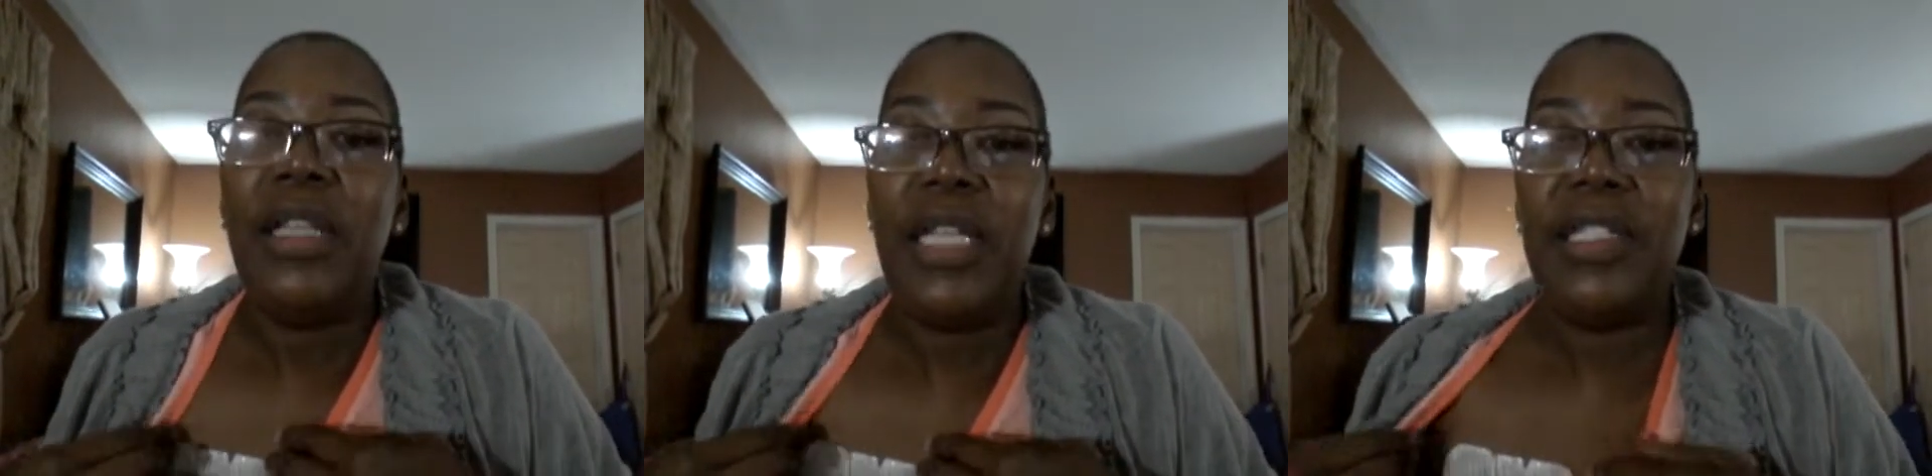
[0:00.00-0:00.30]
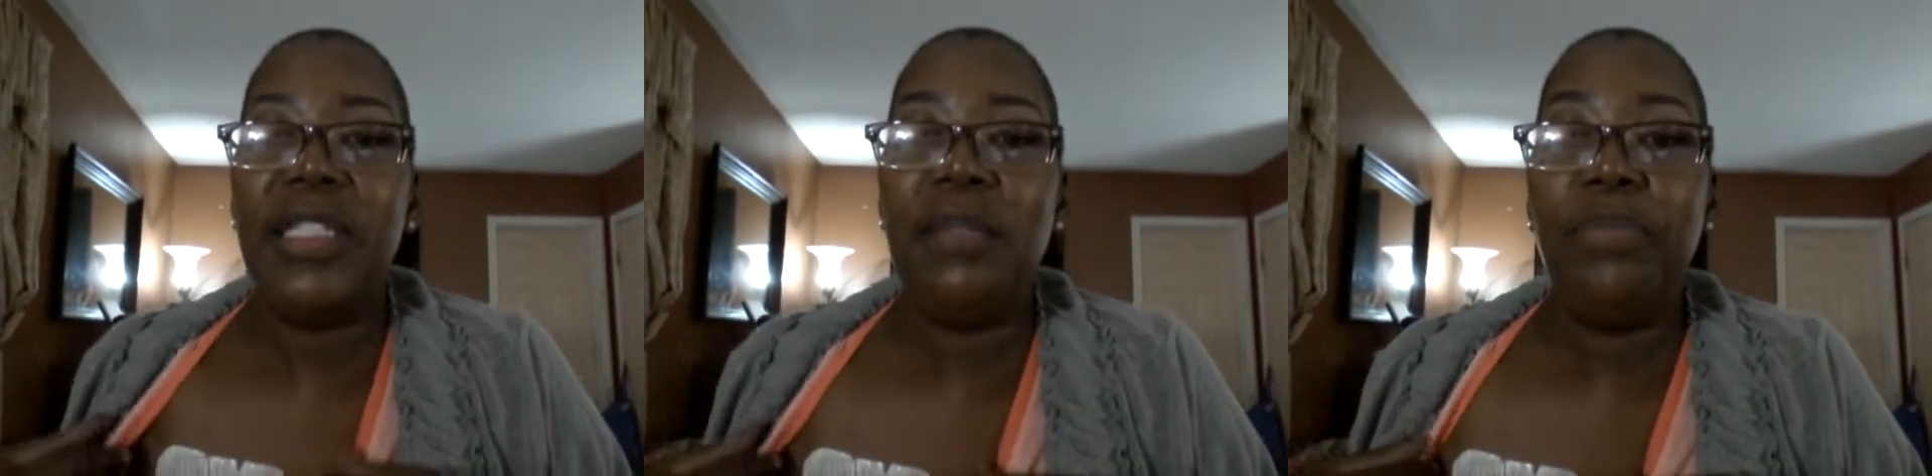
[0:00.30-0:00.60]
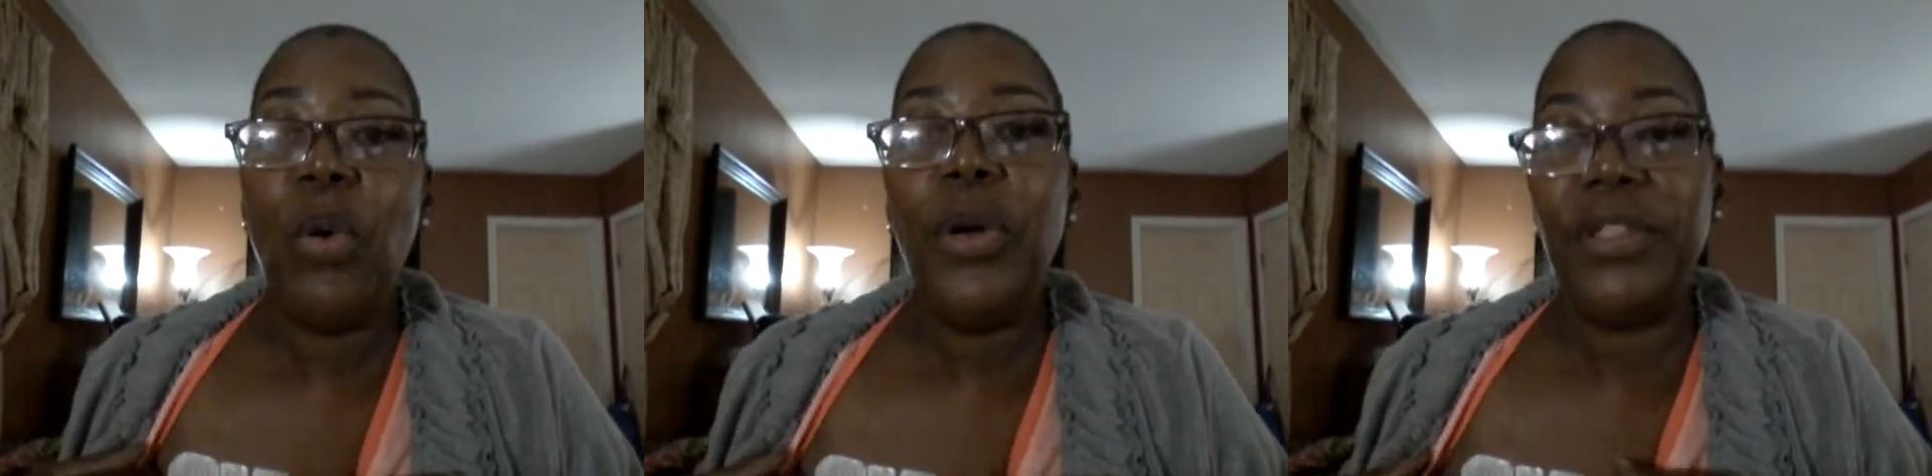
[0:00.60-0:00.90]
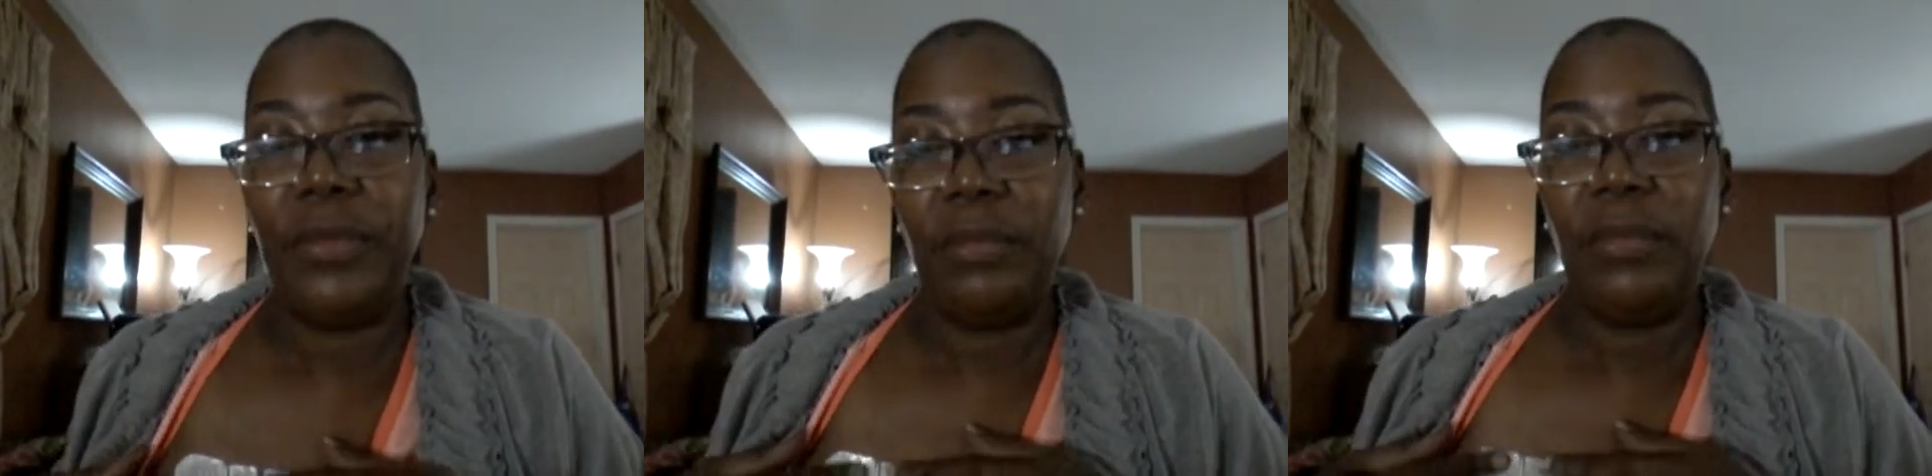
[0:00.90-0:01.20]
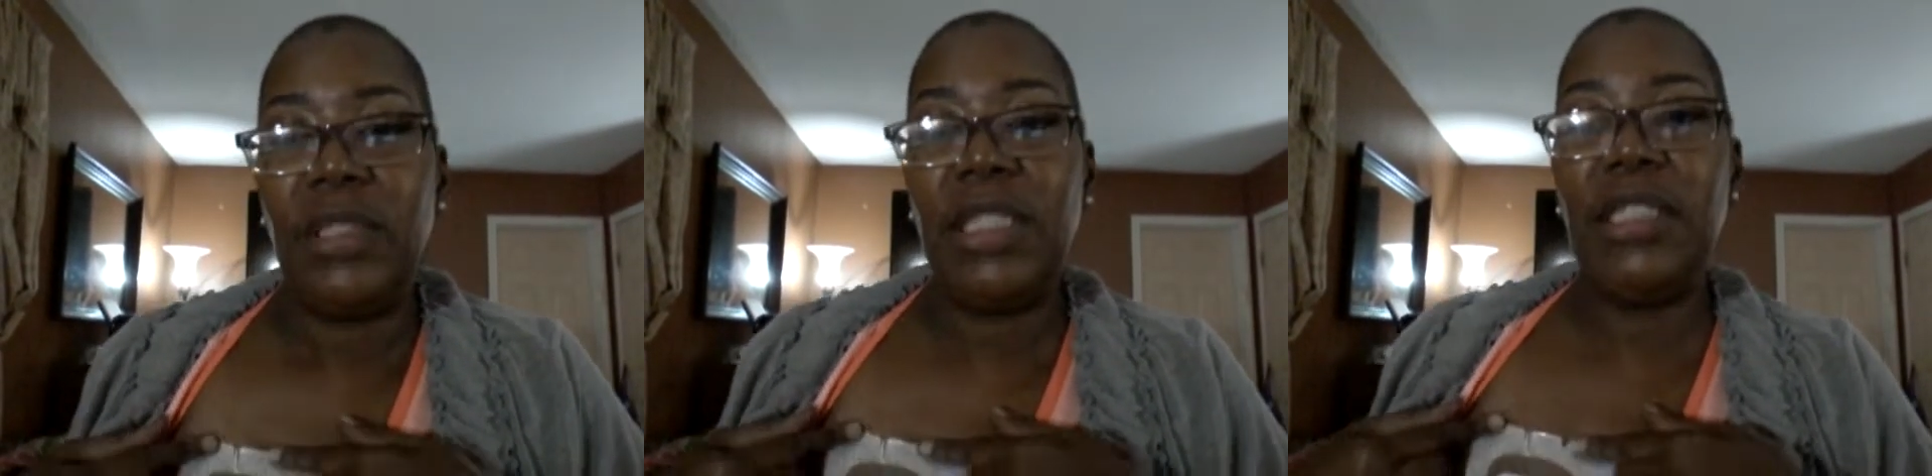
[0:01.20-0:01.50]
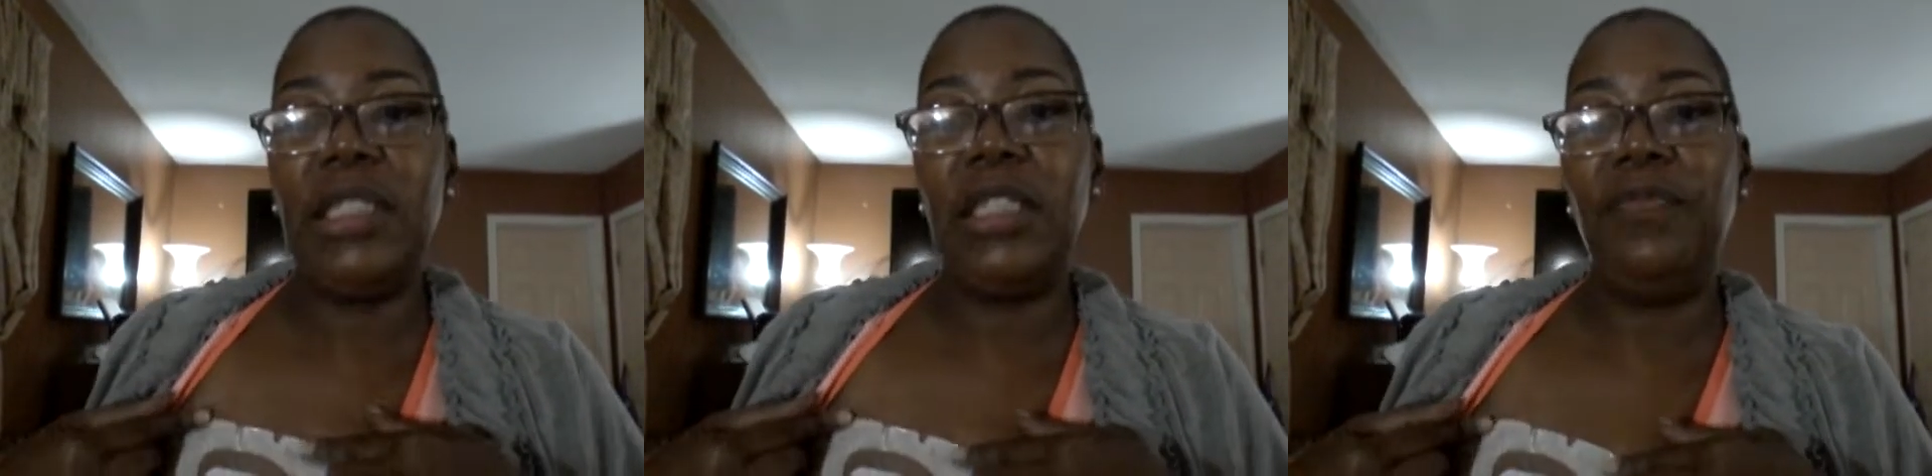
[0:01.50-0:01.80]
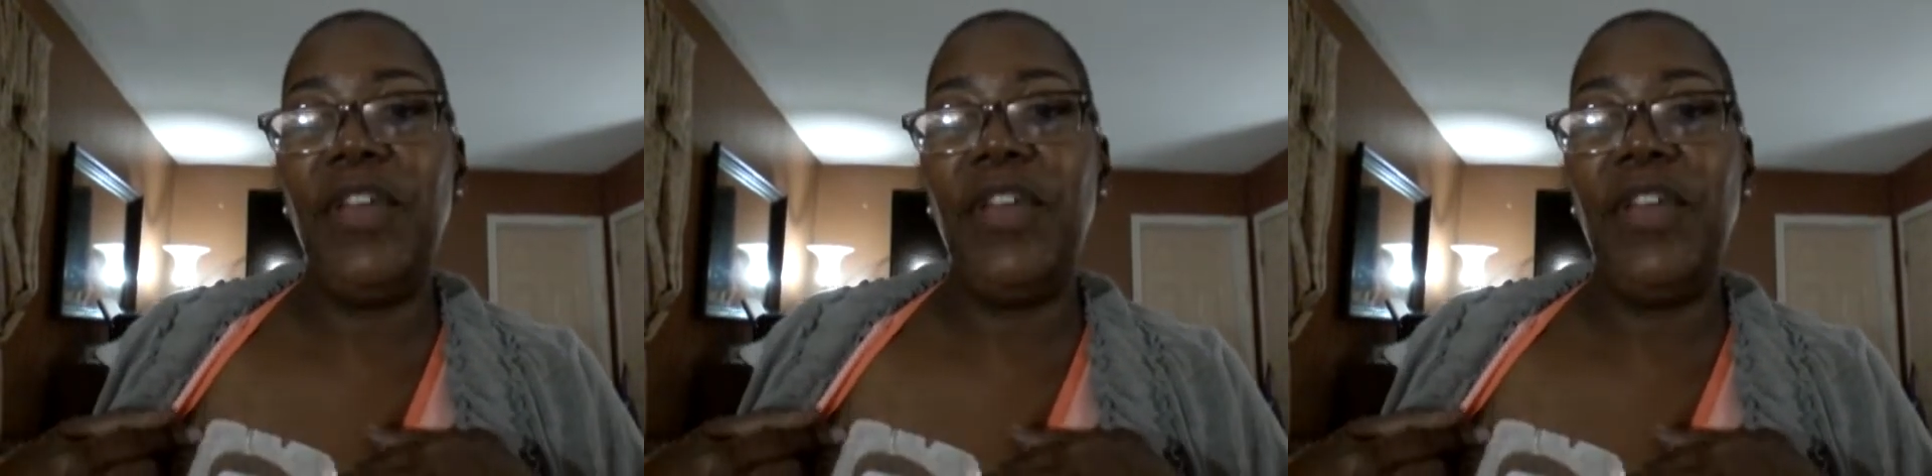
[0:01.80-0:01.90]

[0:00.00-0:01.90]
this is important this is